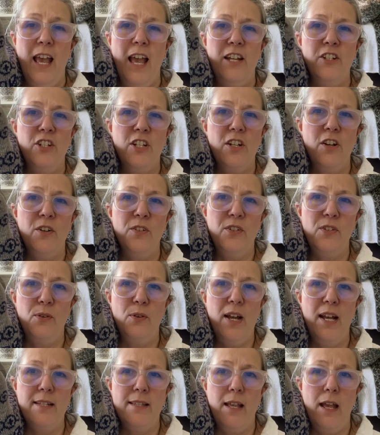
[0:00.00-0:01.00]
She also
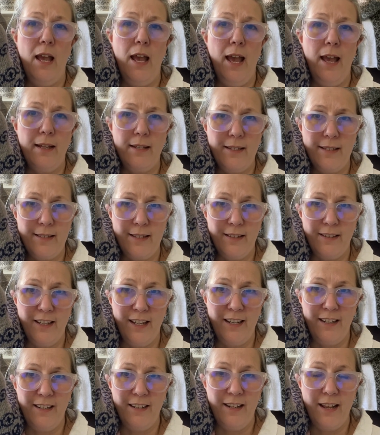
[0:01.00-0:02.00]
has
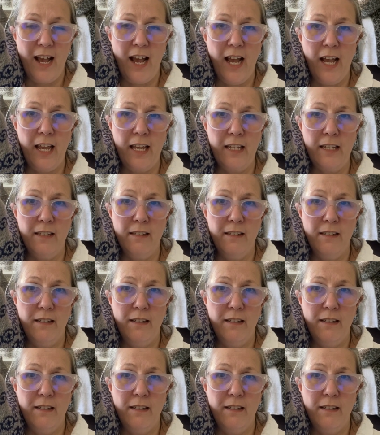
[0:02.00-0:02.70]
excellent eye